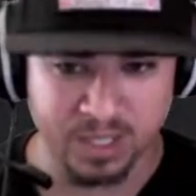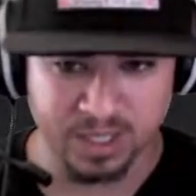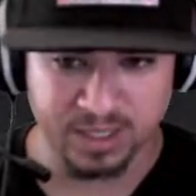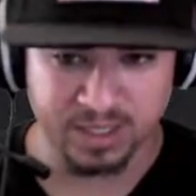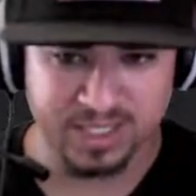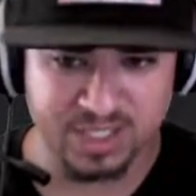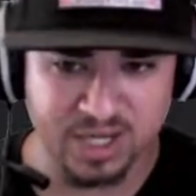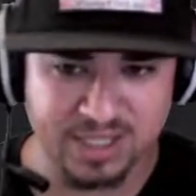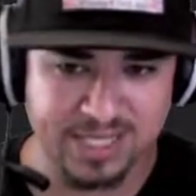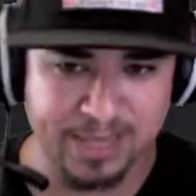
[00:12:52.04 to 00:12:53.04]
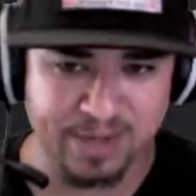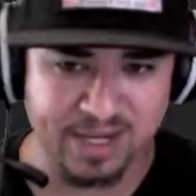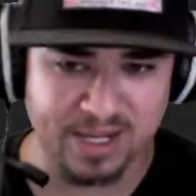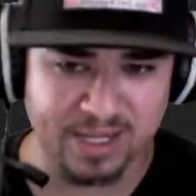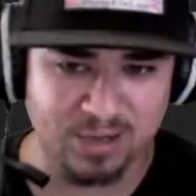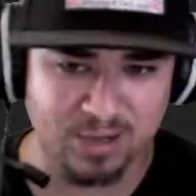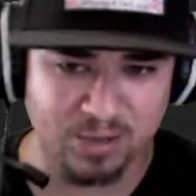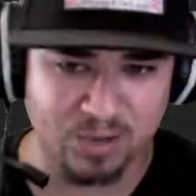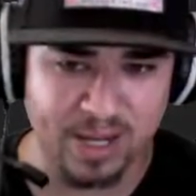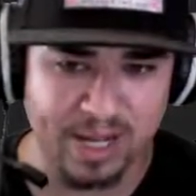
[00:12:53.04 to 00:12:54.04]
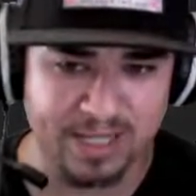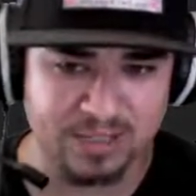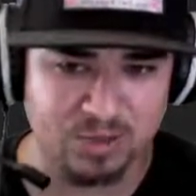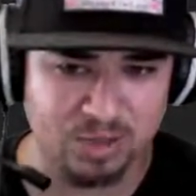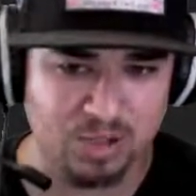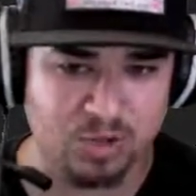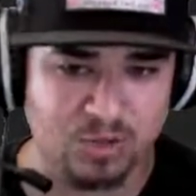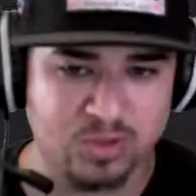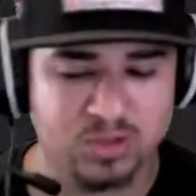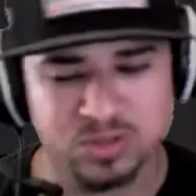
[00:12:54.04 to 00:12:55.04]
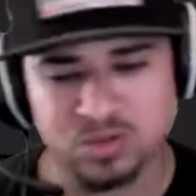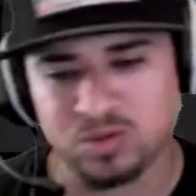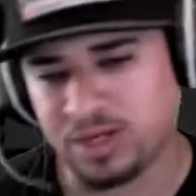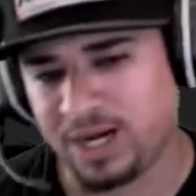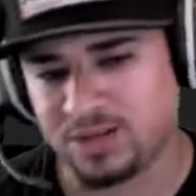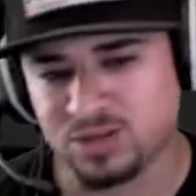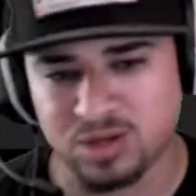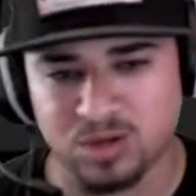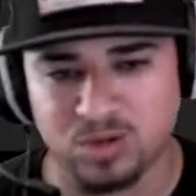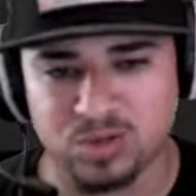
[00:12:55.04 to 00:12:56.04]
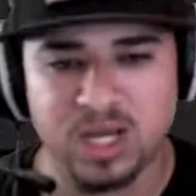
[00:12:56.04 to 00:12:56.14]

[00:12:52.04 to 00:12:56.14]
These are typically local highs or lows, so the highs or the lows,